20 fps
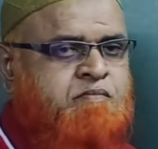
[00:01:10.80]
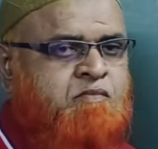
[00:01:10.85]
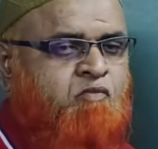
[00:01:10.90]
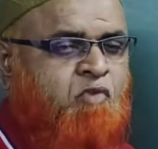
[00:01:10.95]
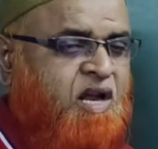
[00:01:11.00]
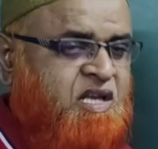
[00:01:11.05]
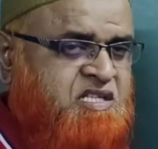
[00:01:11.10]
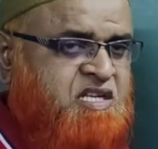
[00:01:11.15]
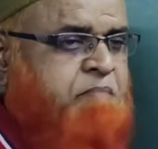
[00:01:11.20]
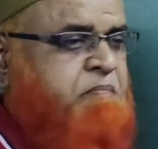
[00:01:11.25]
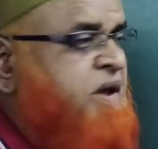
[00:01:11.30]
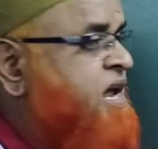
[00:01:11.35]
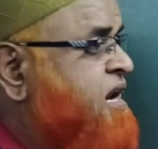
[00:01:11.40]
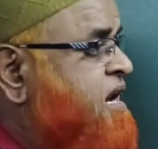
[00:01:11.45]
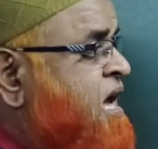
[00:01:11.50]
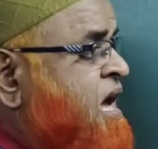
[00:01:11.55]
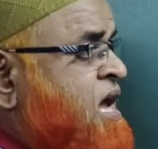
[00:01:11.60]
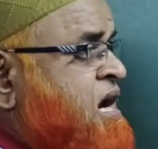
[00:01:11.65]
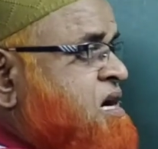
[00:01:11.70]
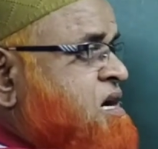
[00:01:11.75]
What does it
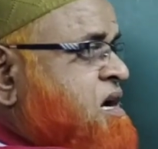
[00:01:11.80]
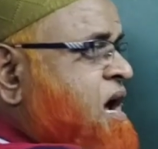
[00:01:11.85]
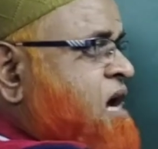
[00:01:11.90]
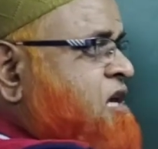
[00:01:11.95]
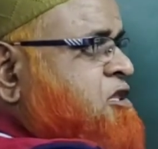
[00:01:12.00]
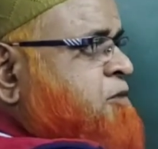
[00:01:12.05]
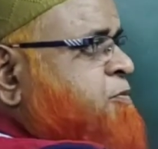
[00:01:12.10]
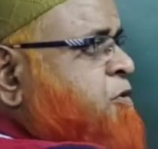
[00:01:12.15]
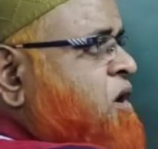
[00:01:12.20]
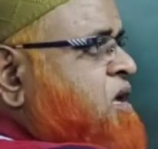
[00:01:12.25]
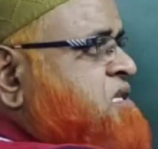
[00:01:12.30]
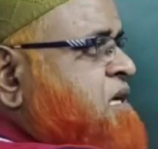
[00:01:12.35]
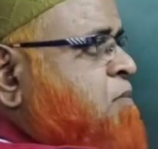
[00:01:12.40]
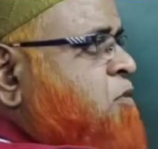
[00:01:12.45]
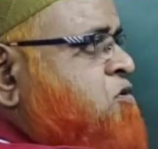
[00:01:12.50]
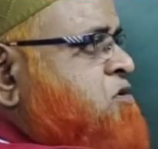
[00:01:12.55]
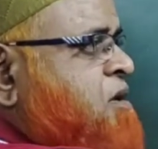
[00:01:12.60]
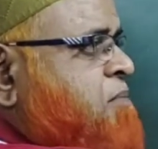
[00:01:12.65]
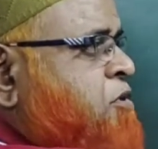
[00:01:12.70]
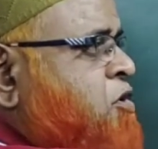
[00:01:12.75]
mean? North pole is
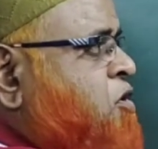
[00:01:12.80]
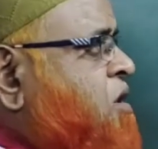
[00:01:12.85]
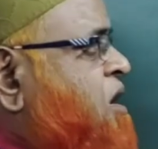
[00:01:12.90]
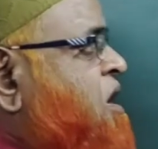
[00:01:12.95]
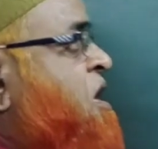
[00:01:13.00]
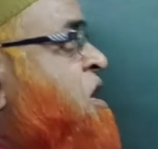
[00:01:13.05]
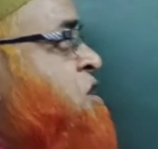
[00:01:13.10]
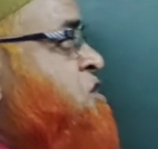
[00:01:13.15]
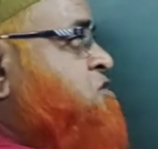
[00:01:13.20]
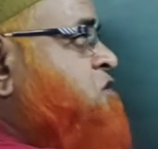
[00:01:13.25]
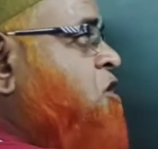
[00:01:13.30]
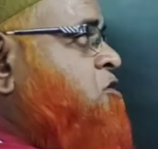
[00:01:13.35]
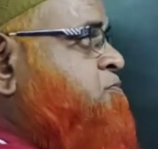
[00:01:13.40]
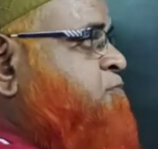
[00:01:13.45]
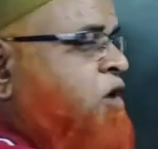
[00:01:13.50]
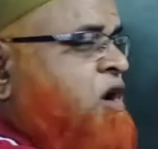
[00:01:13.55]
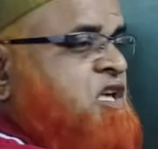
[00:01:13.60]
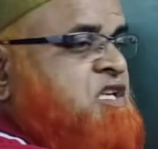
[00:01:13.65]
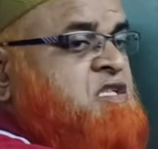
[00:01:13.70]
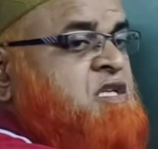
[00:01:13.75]
above the board, south
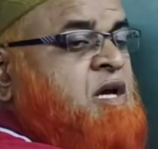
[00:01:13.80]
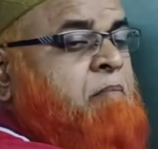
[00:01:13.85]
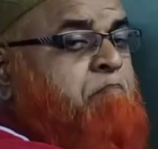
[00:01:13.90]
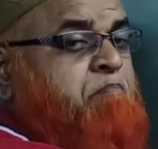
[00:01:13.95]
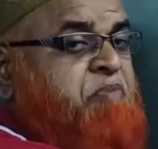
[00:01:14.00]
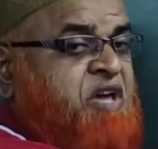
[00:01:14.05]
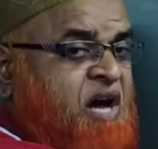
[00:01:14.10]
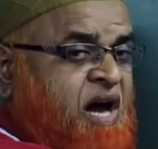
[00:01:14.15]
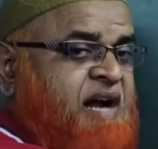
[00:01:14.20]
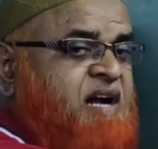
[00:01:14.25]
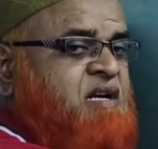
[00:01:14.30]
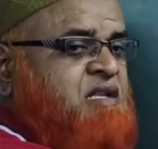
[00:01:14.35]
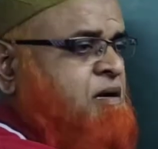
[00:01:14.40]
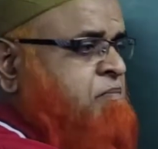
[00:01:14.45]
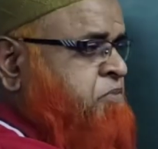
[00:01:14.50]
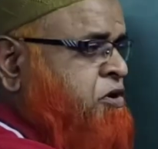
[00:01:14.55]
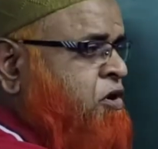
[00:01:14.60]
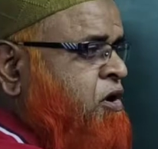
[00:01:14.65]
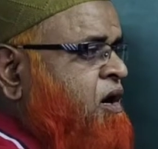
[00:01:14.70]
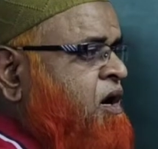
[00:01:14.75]
pole is behind the
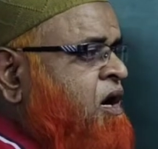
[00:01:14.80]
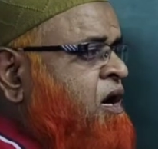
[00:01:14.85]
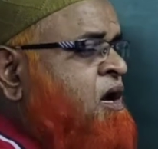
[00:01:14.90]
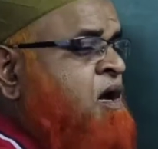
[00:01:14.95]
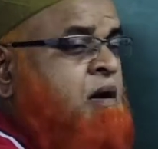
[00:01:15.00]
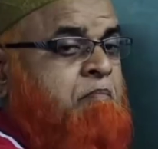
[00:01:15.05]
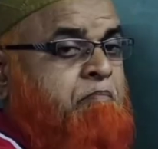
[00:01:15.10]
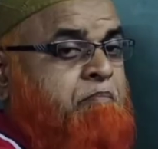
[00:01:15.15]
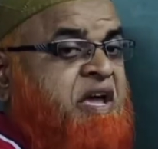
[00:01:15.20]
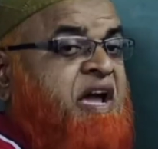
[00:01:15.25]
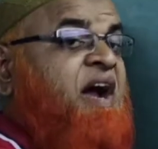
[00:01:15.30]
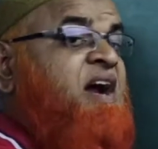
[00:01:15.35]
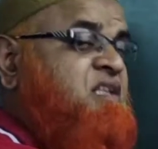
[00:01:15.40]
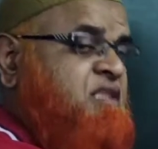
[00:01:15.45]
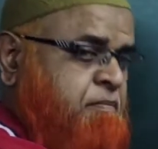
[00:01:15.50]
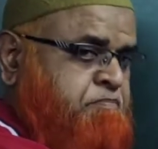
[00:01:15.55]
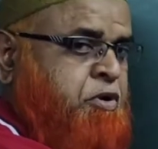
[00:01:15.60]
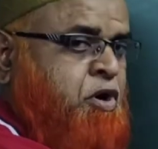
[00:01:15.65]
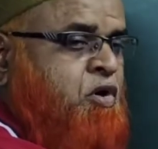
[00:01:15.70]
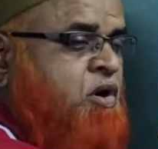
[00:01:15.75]
ball, behind
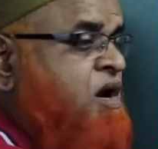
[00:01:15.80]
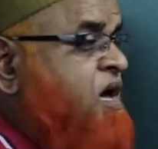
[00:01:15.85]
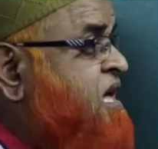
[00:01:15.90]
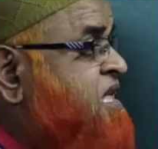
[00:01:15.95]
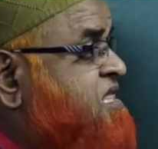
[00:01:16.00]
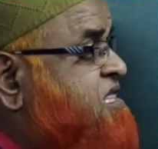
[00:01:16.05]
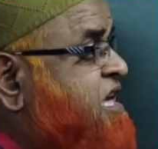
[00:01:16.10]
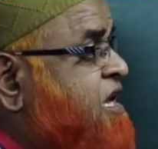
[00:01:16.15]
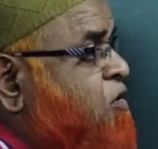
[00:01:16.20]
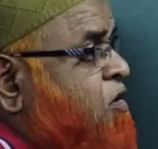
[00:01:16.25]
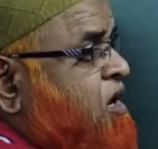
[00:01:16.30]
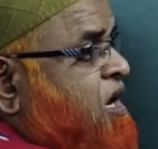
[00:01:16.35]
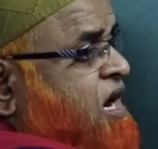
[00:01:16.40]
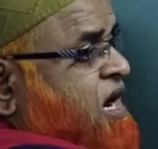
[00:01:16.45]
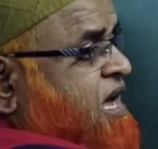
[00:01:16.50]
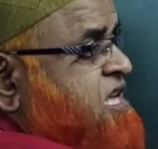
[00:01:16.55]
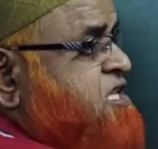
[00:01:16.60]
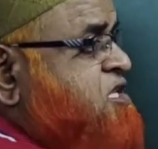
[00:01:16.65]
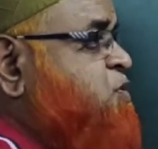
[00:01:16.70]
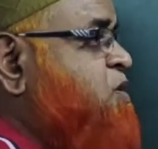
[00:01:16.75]
the board, then only
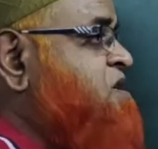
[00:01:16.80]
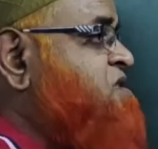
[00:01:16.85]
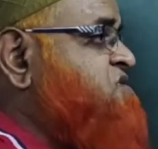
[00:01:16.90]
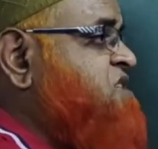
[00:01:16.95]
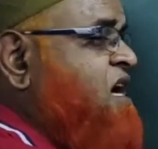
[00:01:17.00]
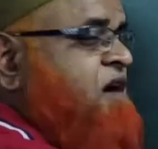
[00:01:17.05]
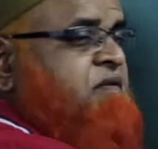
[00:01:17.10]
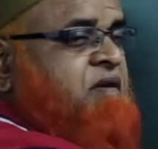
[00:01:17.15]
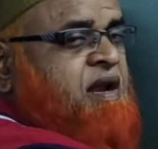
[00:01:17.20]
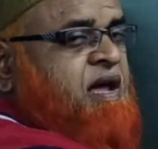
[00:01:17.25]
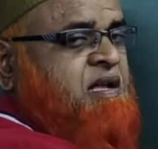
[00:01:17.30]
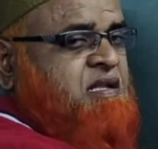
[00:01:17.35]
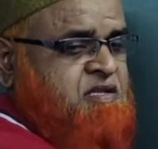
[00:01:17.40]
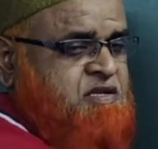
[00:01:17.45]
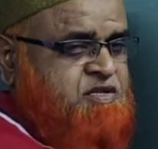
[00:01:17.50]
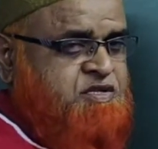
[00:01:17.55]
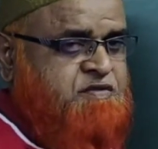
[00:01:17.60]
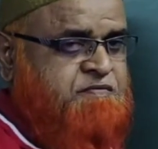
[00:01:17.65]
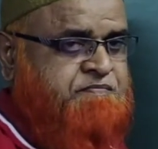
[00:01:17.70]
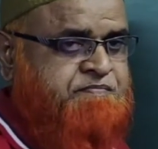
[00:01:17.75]
lines will travel like
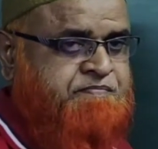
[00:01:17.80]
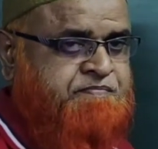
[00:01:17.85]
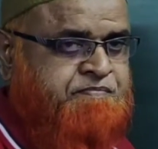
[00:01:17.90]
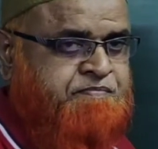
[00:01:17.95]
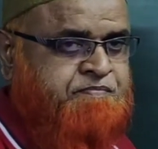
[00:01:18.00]
this.